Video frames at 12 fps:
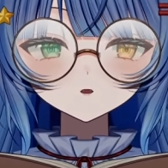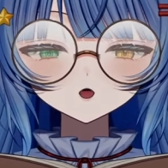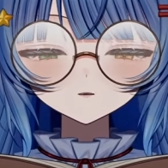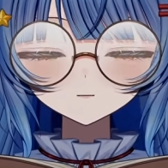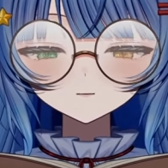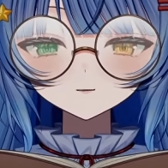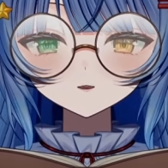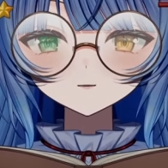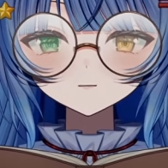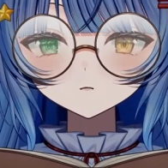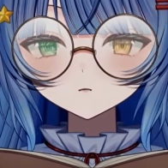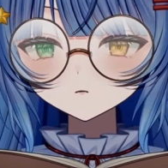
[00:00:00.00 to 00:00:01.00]
arbiter
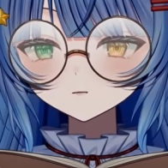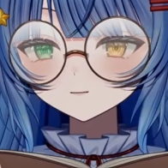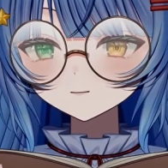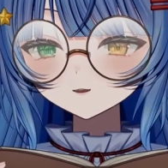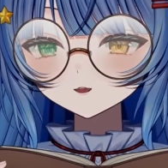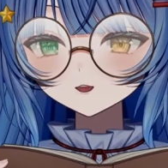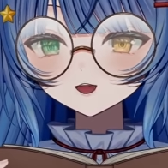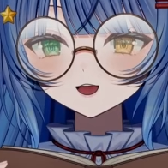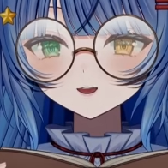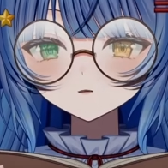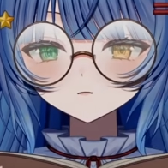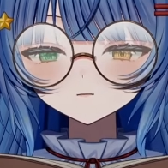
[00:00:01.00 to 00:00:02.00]
of rules,
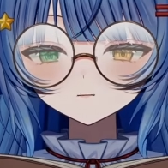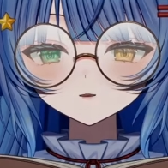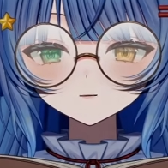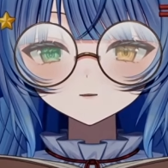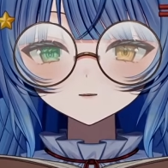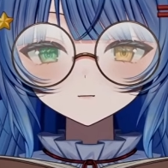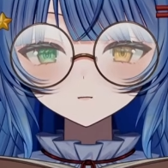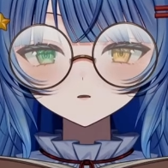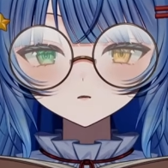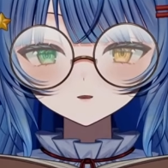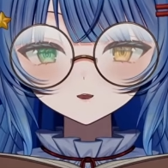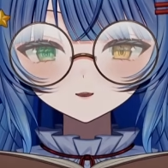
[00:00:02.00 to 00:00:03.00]
and you are the person
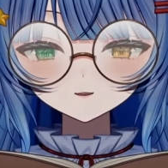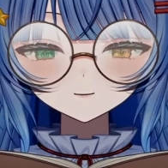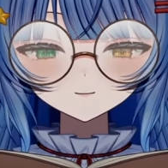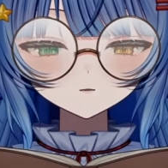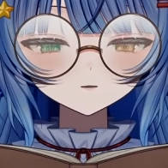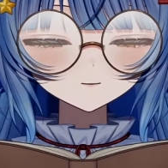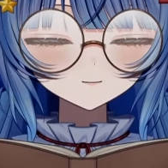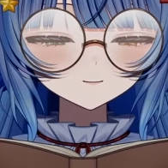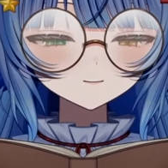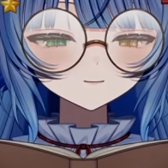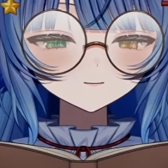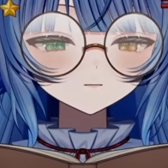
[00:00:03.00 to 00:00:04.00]
rolling. So in a
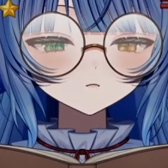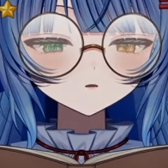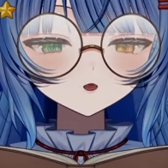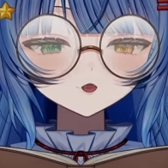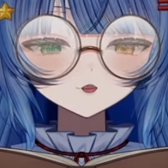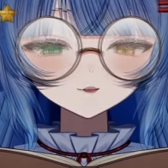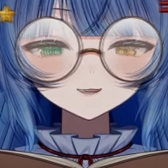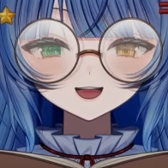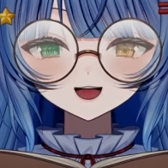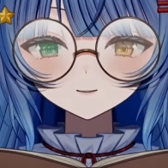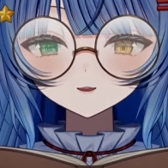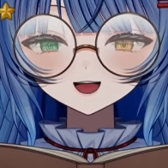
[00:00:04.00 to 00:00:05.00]
sense, you are the
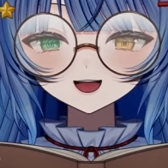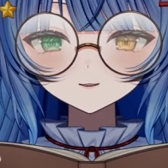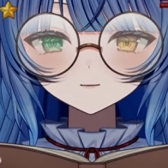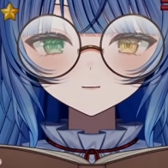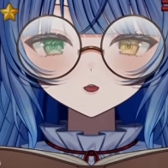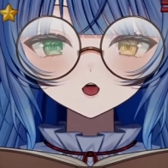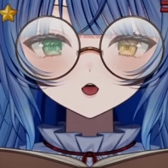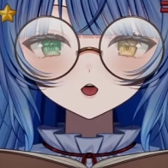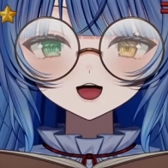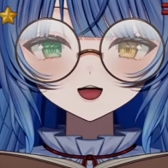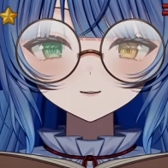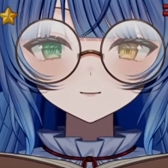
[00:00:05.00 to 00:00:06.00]
DM and the player
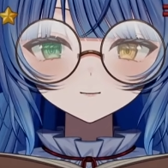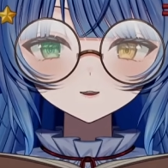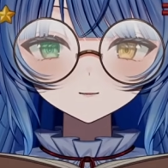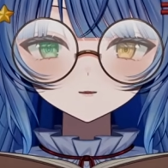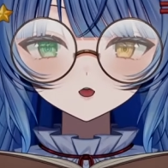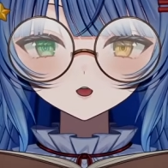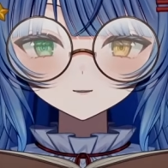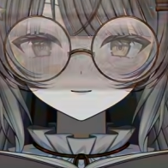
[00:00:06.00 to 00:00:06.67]
at the same time.